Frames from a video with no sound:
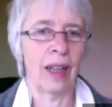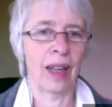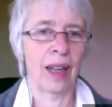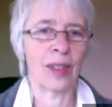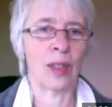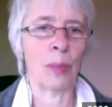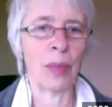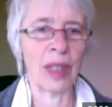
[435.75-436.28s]
a
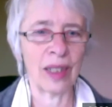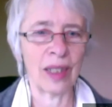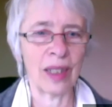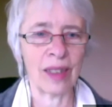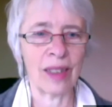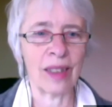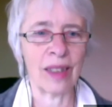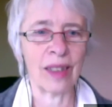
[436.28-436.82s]
bit the
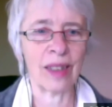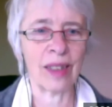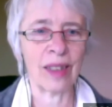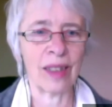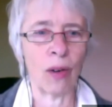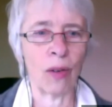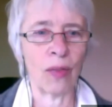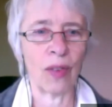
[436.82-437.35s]
style
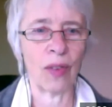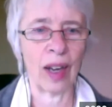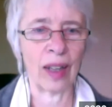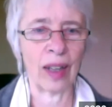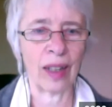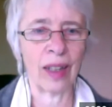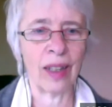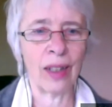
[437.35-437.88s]
of
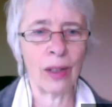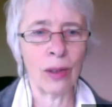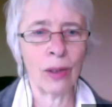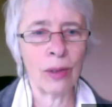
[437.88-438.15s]
Aikido,